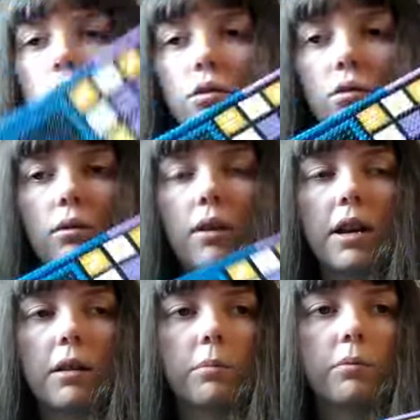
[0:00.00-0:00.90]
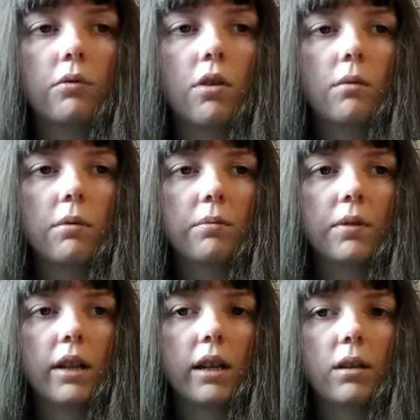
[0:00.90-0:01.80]
So it'll
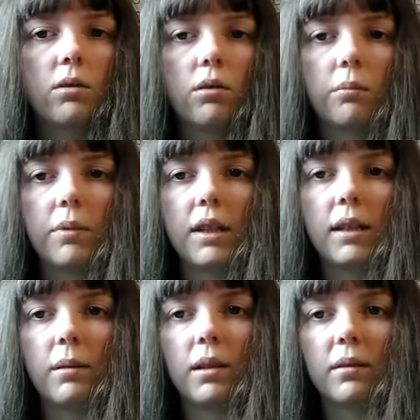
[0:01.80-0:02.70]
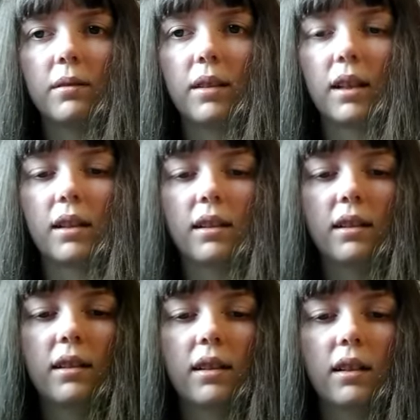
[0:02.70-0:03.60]
probably not be like
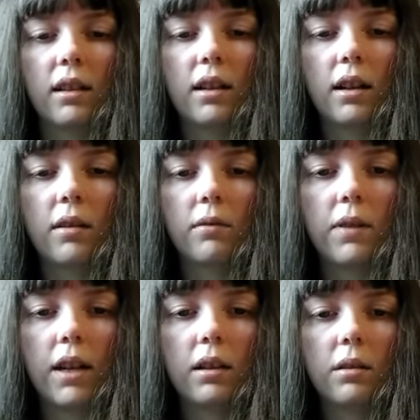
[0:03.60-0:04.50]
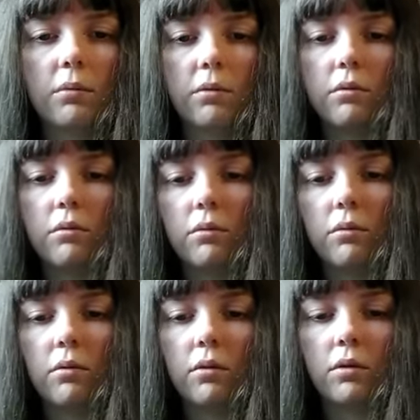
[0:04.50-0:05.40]
available
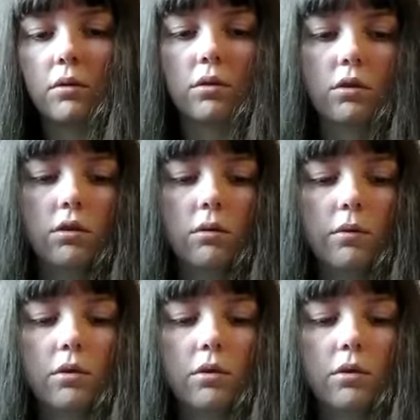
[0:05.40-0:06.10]
super